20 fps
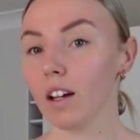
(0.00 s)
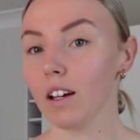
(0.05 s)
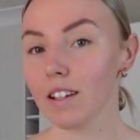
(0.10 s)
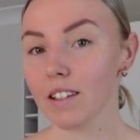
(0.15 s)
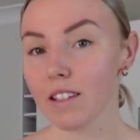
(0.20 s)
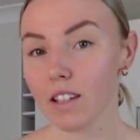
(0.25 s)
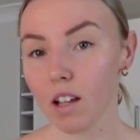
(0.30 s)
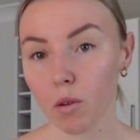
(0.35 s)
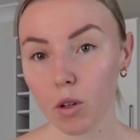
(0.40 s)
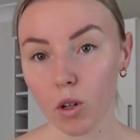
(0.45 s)

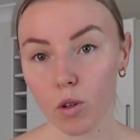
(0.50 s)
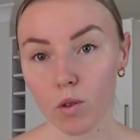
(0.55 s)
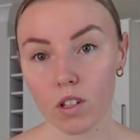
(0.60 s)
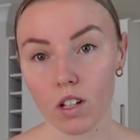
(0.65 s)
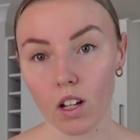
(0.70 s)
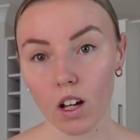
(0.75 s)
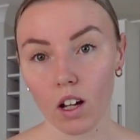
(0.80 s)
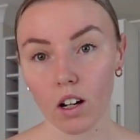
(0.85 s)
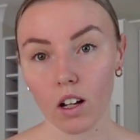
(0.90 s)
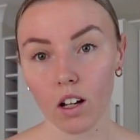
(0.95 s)
Sourdough
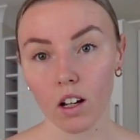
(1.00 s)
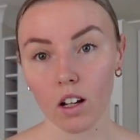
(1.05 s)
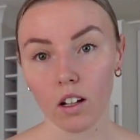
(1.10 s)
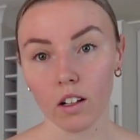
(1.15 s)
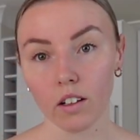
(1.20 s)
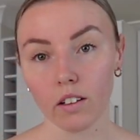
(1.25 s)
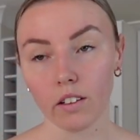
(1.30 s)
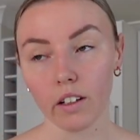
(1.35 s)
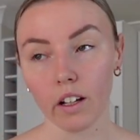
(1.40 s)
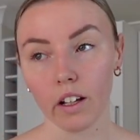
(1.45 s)

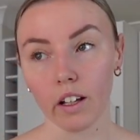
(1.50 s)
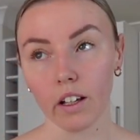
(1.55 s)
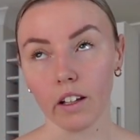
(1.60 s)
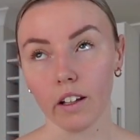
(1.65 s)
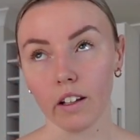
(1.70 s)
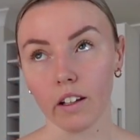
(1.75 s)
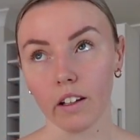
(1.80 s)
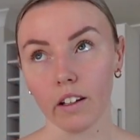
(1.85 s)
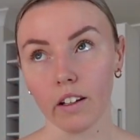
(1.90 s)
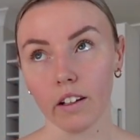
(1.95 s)
starter
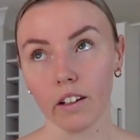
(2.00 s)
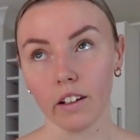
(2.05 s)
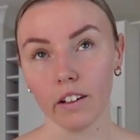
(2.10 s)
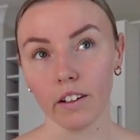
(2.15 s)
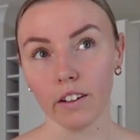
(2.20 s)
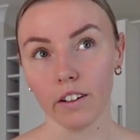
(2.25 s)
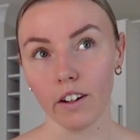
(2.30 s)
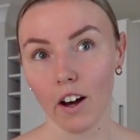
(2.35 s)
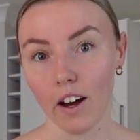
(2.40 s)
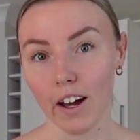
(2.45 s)
day
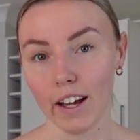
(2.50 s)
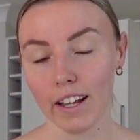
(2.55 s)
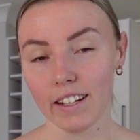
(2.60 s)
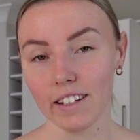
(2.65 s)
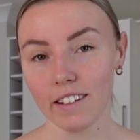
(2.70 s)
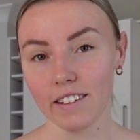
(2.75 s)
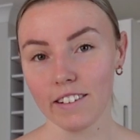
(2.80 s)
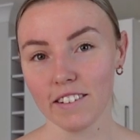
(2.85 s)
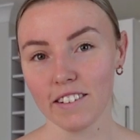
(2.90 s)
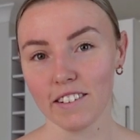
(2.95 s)

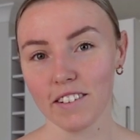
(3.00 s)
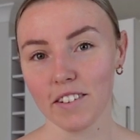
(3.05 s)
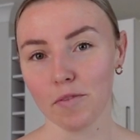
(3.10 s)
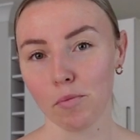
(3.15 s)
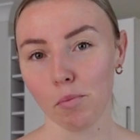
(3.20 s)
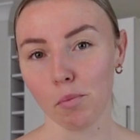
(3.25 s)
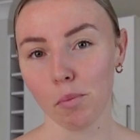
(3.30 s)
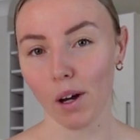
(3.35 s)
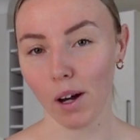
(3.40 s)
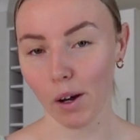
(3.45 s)
9,
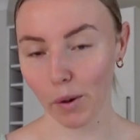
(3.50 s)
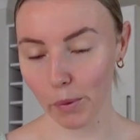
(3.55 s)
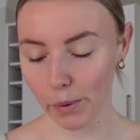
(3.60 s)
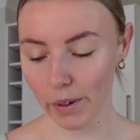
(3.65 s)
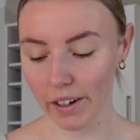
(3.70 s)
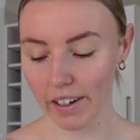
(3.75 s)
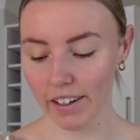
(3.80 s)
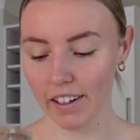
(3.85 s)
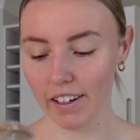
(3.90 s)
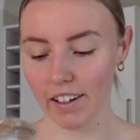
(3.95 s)
part
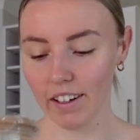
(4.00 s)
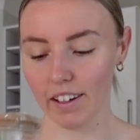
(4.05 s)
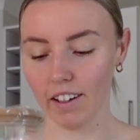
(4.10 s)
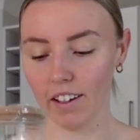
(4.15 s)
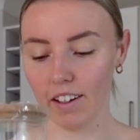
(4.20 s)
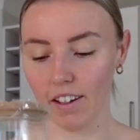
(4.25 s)
1.